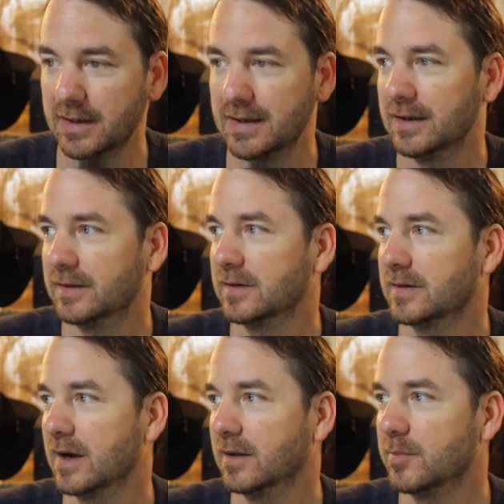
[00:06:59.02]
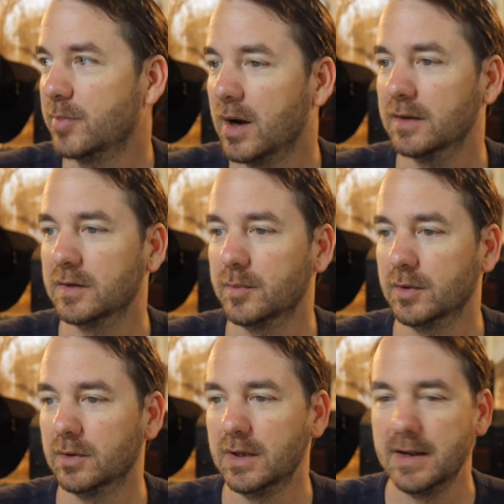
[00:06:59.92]
It's entirely
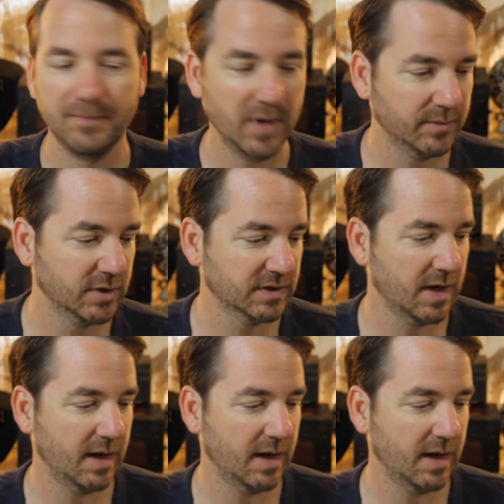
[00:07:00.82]
possible. I'm just not